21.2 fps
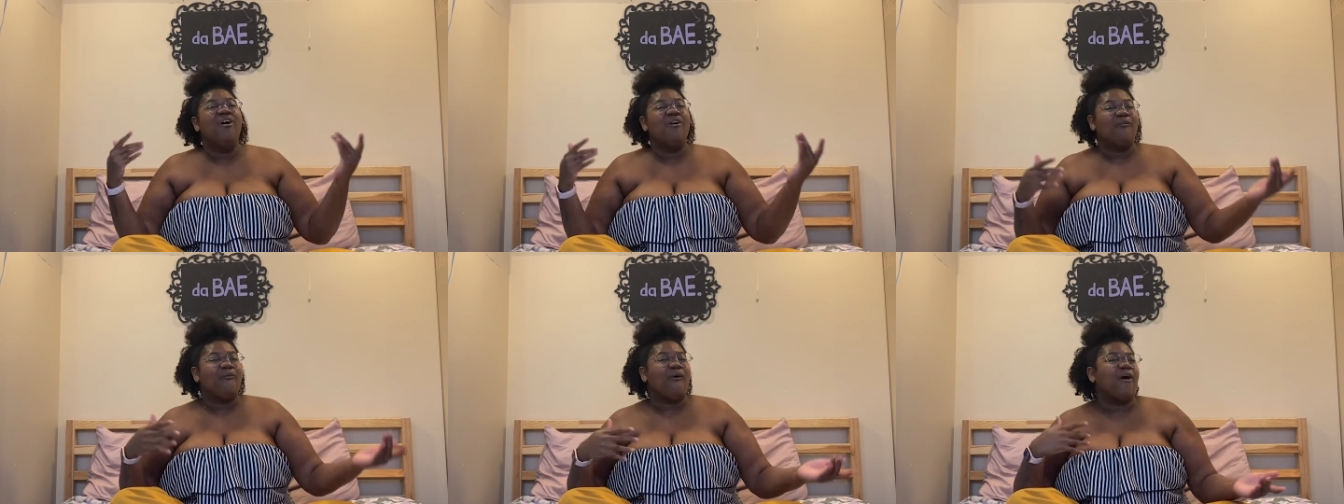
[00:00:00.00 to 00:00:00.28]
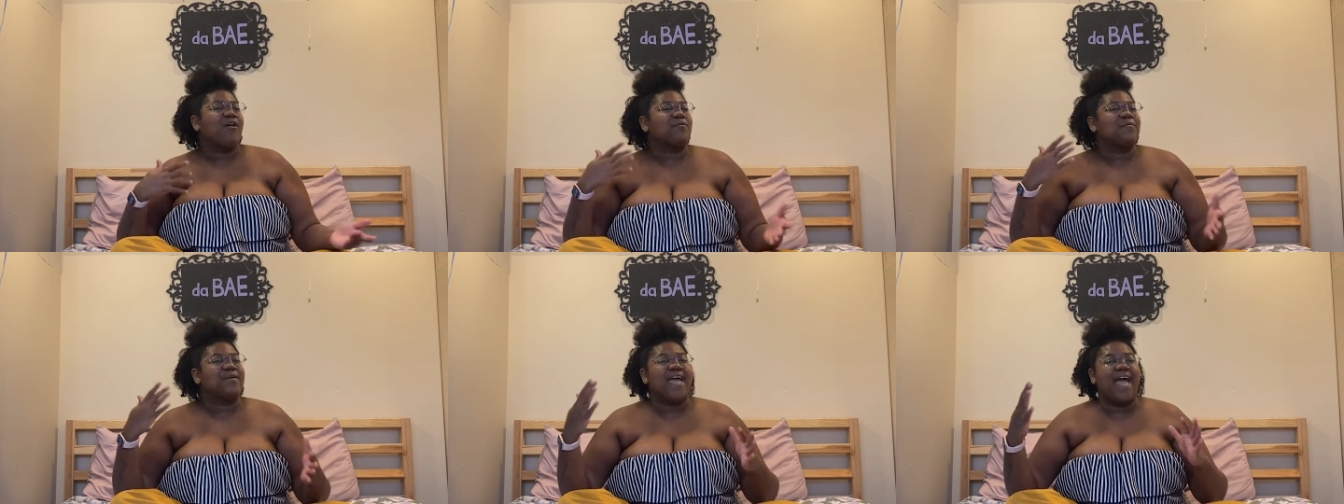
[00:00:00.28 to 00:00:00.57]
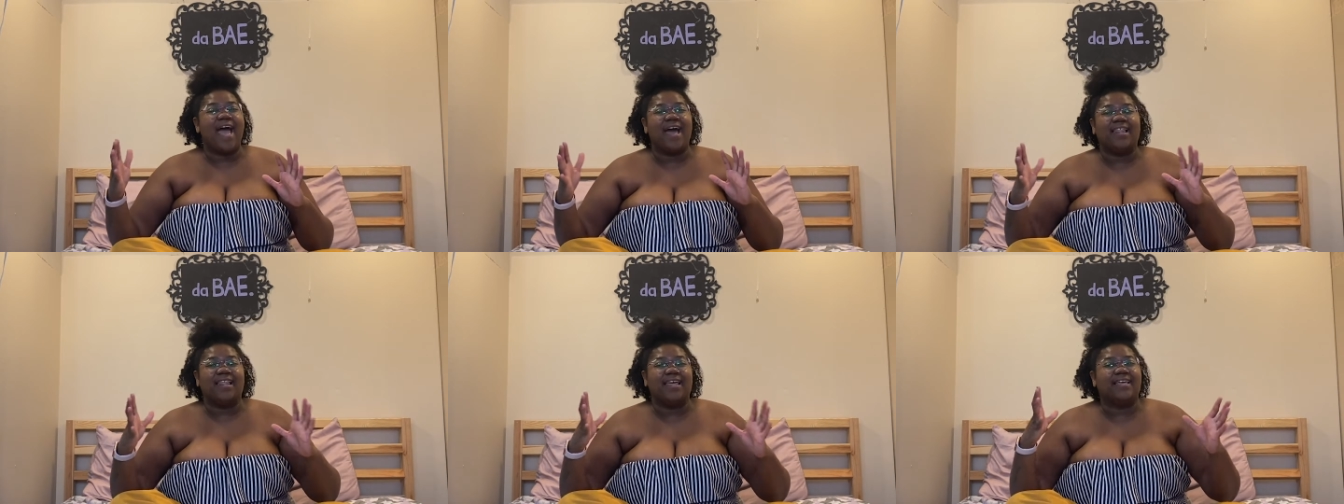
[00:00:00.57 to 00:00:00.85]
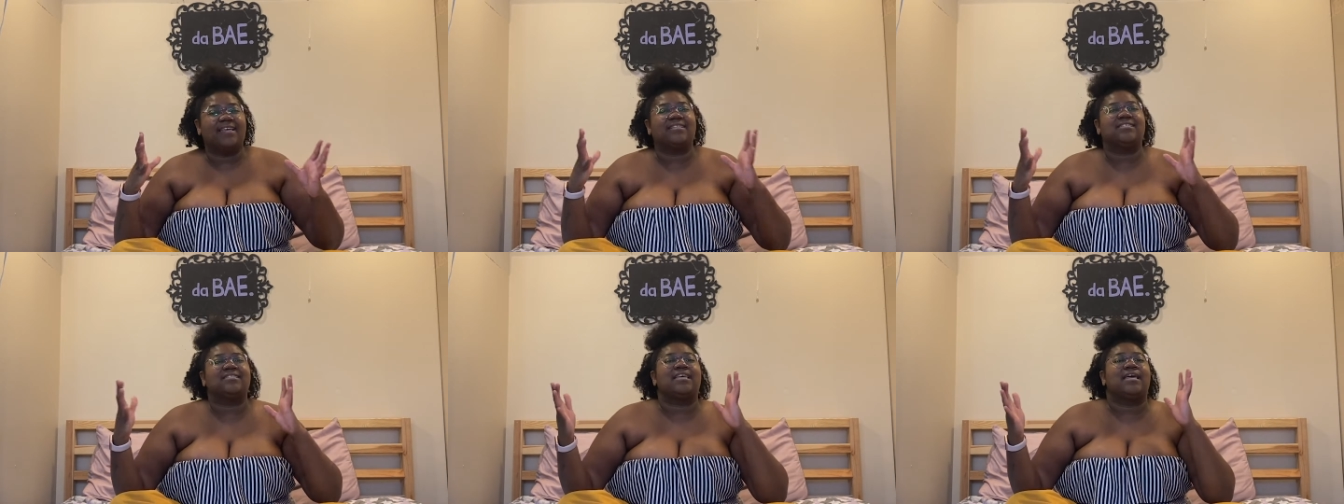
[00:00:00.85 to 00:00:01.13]
Why do we act
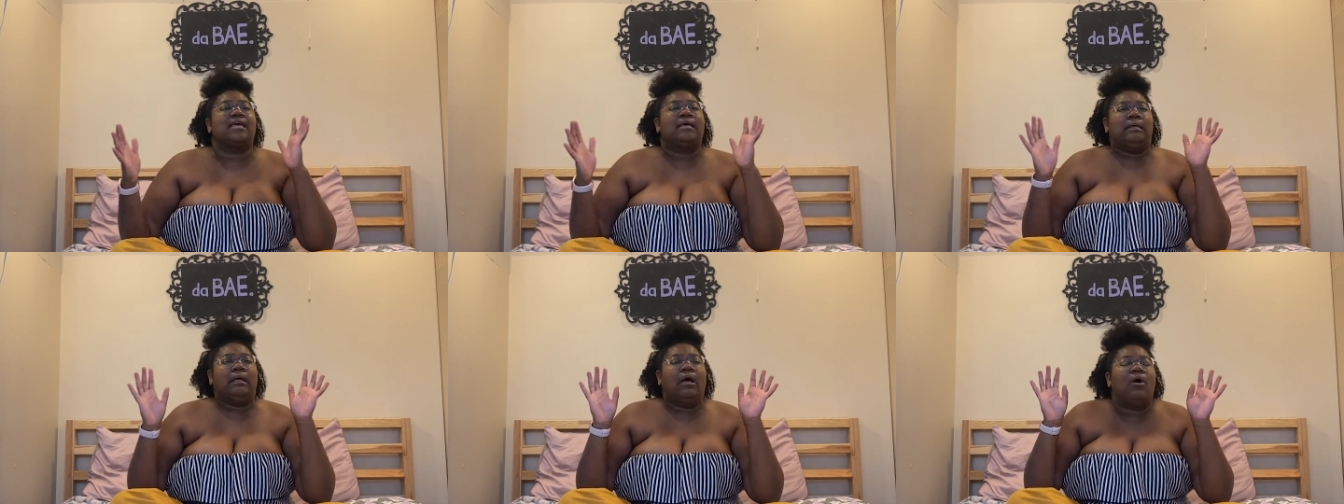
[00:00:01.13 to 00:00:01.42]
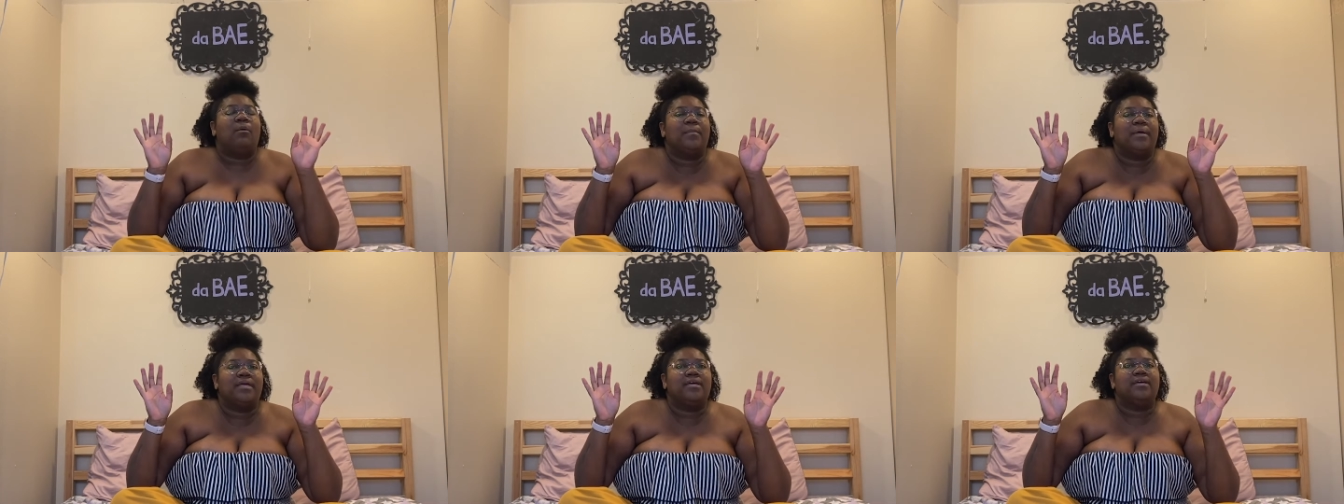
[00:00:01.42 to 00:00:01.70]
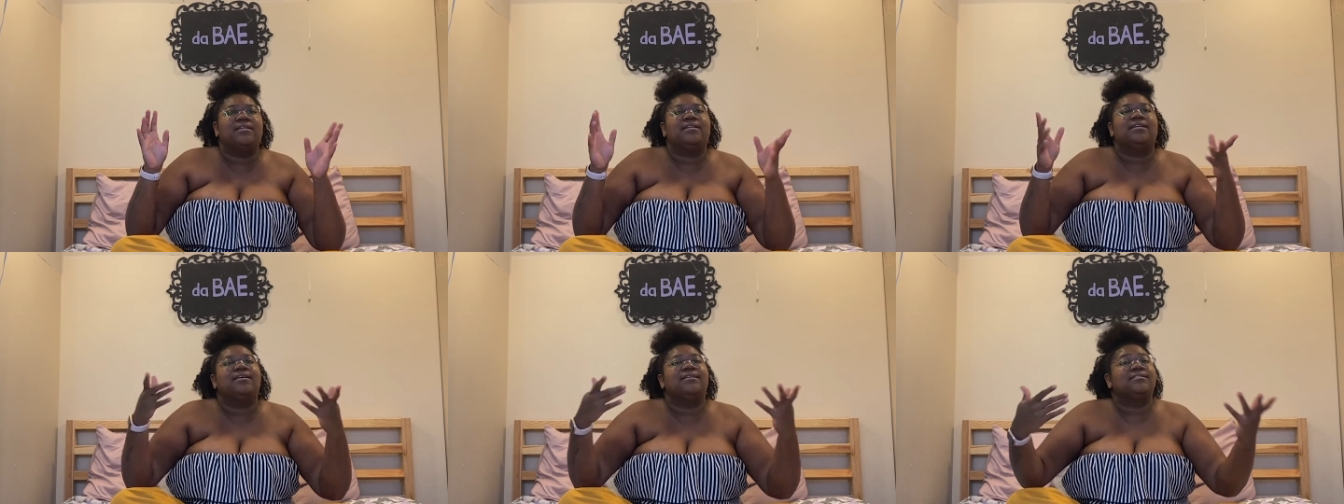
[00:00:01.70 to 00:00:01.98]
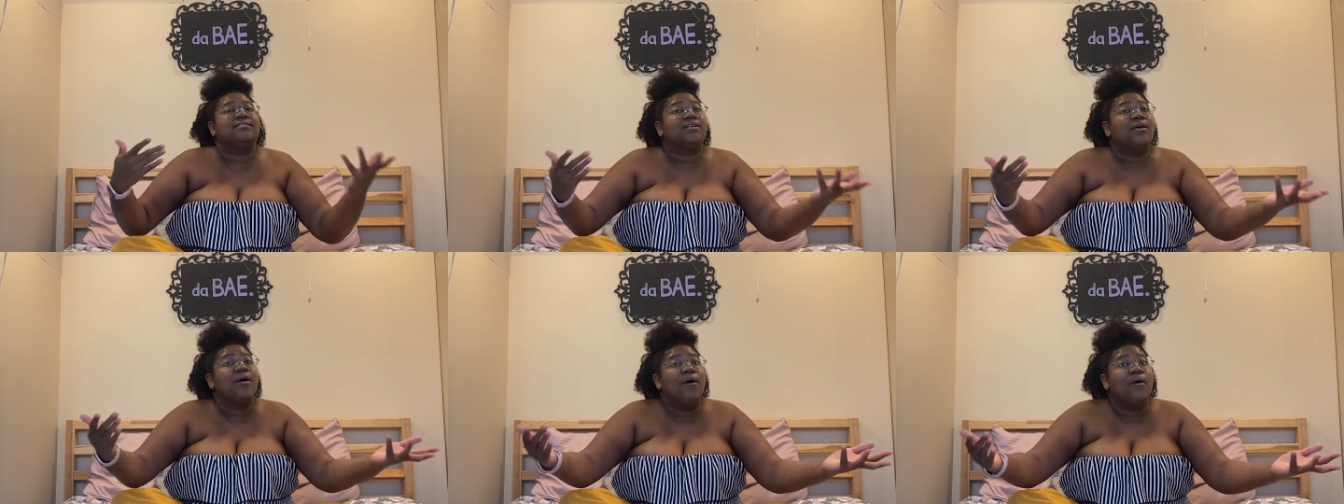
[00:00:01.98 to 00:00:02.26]
like it's like, oh my
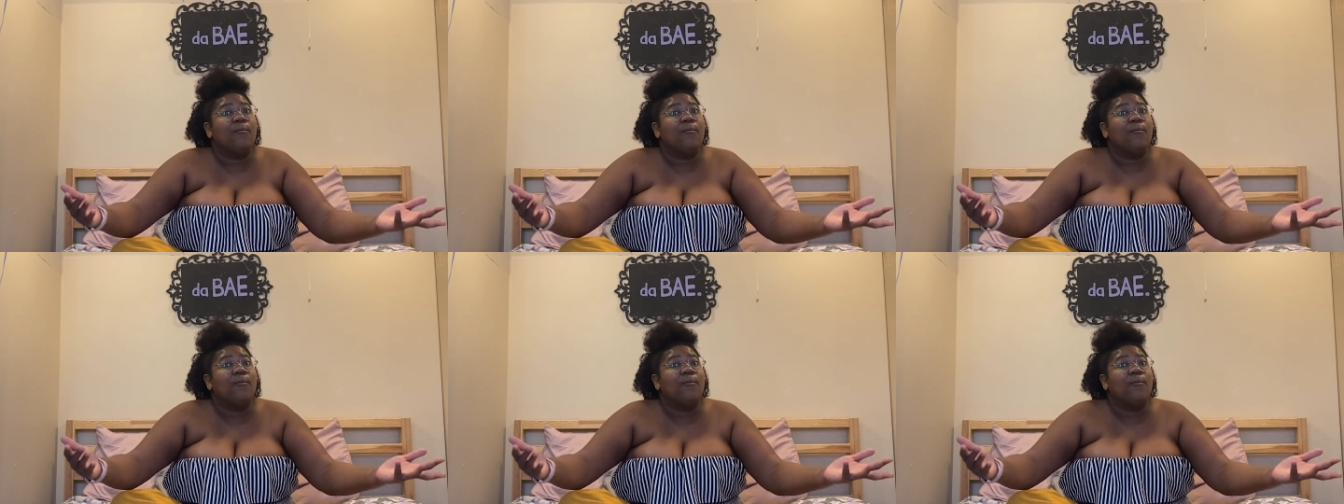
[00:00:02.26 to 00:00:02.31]
goodness,